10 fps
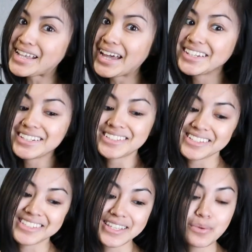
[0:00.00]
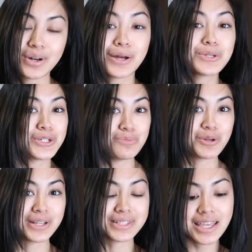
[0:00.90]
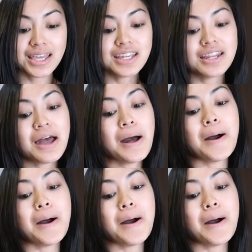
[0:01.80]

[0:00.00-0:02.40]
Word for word: excited to see what else she brings in.